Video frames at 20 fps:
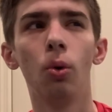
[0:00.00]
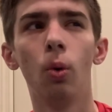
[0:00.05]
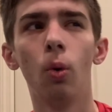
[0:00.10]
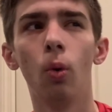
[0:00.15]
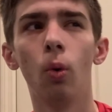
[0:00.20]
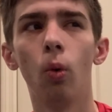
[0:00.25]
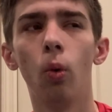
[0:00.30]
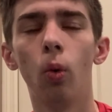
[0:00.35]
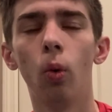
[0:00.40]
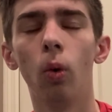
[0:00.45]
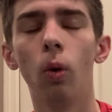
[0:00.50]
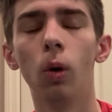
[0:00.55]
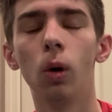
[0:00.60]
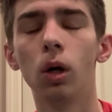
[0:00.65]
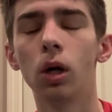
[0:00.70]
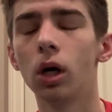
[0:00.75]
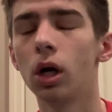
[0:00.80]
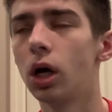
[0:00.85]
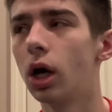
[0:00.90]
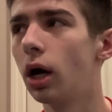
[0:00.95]

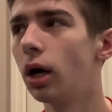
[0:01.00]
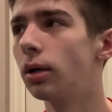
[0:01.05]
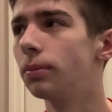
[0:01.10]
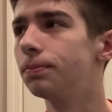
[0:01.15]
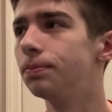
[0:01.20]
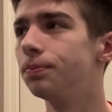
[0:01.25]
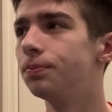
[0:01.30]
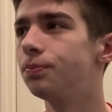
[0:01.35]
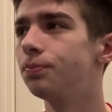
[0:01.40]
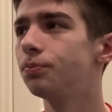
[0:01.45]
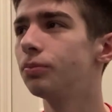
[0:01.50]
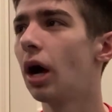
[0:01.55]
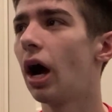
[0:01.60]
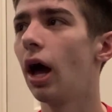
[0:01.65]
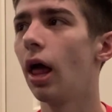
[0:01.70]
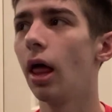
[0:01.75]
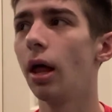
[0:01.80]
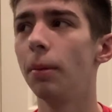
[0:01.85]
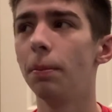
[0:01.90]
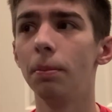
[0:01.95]
or
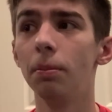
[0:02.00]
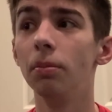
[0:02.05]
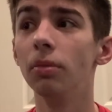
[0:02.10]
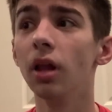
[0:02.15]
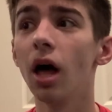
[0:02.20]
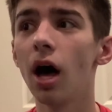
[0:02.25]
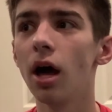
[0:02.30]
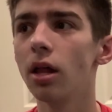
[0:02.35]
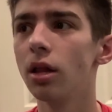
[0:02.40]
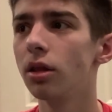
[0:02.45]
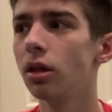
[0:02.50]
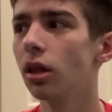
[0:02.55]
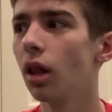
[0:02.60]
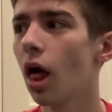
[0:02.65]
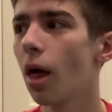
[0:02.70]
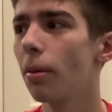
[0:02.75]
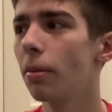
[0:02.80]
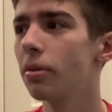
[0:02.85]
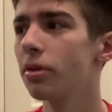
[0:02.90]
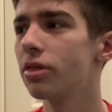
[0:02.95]
a lot of
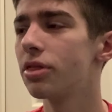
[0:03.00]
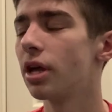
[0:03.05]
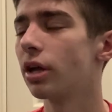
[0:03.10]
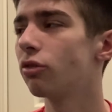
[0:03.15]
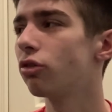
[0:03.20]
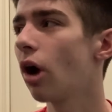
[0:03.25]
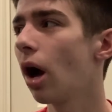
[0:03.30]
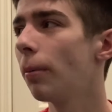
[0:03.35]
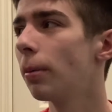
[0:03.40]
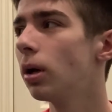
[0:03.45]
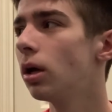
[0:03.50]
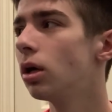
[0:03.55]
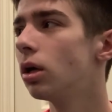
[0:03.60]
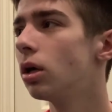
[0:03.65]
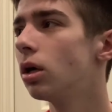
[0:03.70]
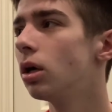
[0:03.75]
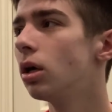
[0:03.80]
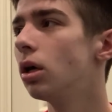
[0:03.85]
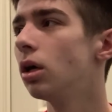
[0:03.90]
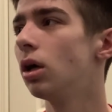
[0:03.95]
people think trauma.
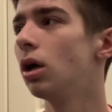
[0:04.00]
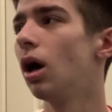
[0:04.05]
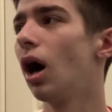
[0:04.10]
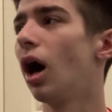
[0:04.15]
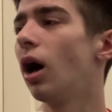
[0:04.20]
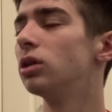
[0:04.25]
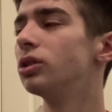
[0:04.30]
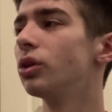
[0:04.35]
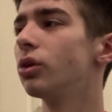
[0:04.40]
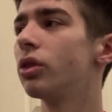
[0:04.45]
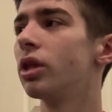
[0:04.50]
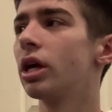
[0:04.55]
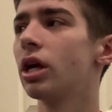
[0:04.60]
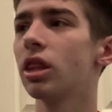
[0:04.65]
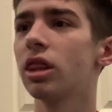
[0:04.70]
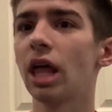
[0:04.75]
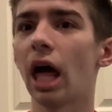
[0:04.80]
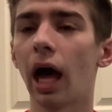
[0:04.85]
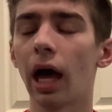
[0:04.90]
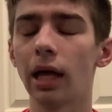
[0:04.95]
I also think
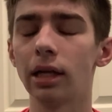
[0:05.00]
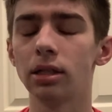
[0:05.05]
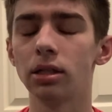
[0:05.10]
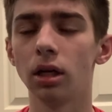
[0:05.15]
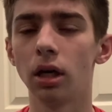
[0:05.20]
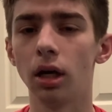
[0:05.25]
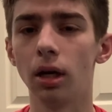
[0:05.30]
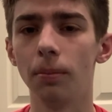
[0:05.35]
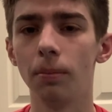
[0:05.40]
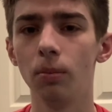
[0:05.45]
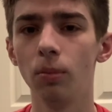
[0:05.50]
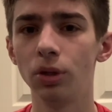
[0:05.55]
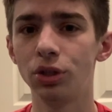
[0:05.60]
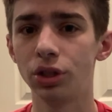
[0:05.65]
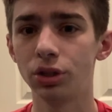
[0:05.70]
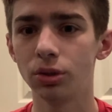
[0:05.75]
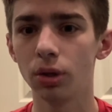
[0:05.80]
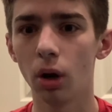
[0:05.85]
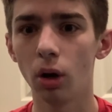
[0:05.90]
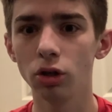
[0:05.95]
that, which
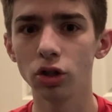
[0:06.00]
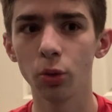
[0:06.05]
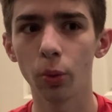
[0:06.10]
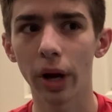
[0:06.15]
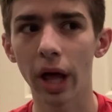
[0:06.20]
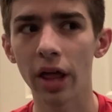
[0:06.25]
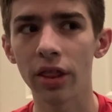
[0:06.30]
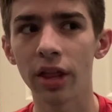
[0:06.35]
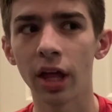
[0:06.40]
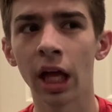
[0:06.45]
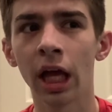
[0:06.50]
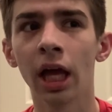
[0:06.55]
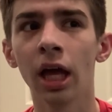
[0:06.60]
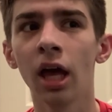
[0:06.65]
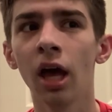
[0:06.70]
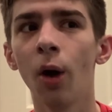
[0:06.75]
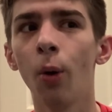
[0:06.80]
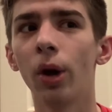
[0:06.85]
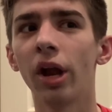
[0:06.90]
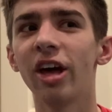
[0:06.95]
is also what
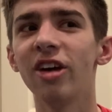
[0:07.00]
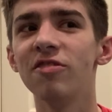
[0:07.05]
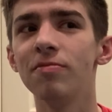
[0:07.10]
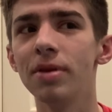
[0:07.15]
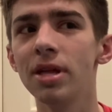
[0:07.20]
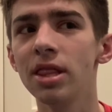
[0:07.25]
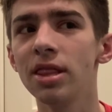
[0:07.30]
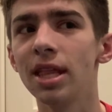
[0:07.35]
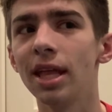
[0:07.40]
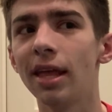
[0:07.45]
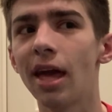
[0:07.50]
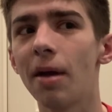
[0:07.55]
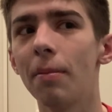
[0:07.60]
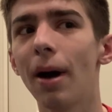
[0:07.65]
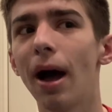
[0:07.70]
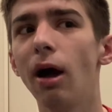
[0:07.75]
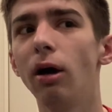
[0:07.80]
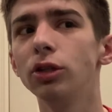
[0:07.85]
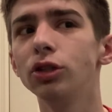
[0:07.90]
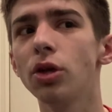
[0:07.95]
I've been thinking, but I
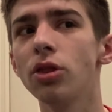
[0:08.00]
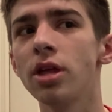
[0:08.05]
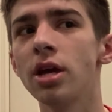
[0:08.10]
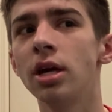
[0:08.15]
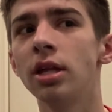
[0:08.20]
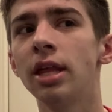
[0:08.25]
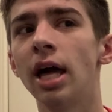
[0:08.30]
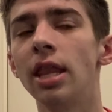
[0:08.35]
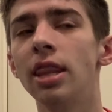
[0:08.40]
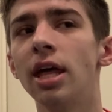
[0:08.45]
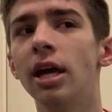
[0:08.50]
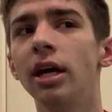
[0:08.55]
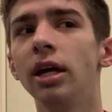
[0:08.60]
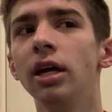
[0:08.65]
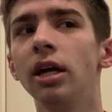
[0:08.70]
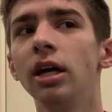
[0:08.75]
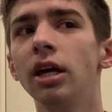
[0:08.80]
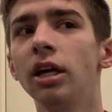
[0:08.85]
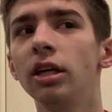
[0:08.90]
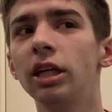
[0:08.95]
also think that
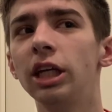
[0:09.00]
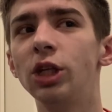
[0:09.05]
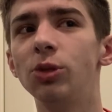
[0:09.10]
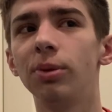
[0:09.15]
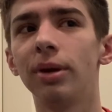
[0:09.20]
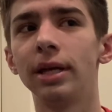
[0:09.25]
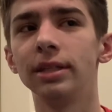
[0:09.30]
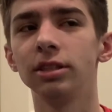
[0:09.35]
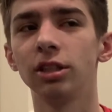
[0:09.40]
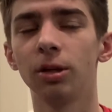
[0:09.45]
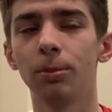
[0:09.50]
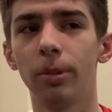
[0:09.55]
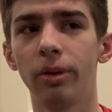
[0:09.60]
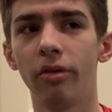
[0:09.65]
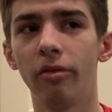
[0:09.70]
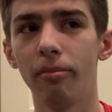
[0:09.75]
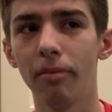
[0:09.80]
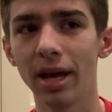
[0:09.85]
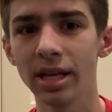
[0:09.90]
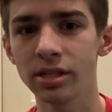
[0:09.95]
each one has a little bit of a
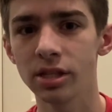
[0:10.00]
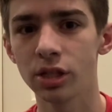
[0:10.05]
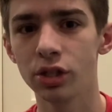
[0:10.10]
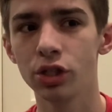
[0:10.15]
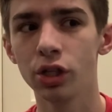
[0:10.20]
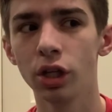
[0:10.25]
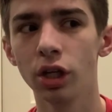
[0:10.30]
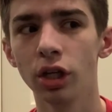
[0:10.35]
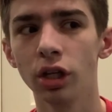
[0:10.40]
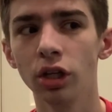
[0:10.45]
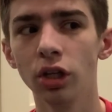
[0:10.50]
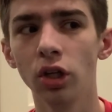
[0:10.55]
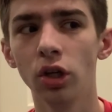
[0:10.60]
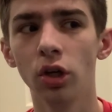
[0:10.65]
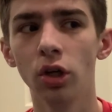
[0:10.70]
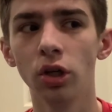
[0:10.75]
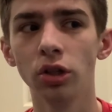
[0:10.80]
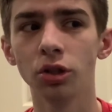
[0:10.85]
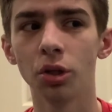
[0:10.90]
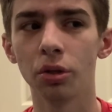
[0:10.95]
message.
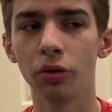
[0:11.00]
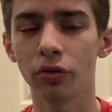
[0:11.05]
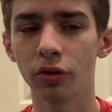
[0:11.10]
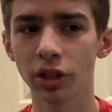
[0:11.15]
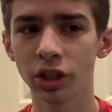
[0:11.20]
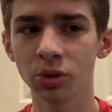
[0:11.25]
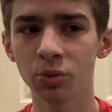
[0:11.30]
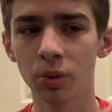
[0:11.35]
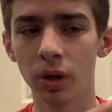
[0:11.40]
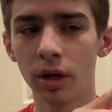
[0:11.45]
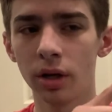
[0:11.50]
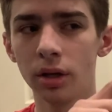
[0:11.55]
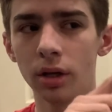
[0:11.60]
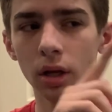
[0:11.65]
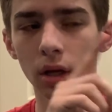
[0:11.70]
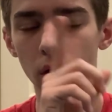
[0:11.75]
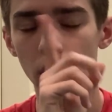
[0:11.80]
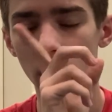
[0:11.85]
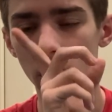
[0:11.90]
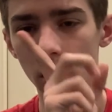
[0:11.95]
So the first one,
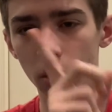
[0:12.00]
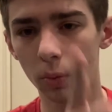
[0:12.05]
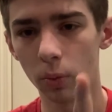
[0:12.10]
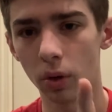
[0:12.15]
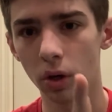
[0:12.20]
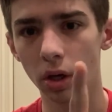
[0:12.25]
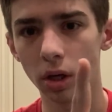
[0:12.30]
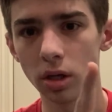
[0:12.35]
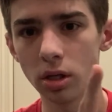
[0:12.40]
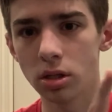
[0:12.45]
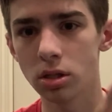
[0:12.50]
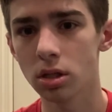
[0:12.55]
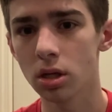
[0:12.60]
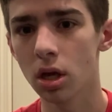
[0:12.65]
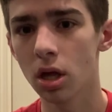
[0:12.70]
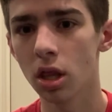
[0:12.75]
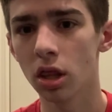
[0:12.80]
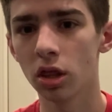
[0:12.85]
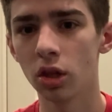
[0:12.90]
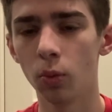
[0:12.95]
it was
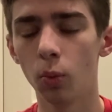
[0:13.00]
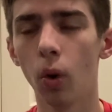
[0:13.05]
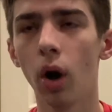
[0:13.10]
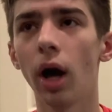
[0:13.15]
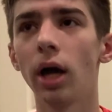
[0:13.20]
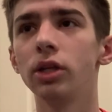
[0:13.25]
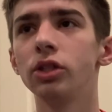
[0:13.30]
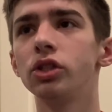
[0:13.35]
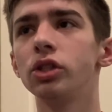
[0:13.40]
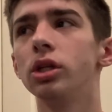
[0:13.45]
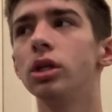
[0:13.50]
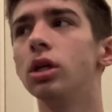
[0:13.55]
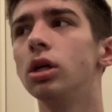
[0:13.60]
the watch.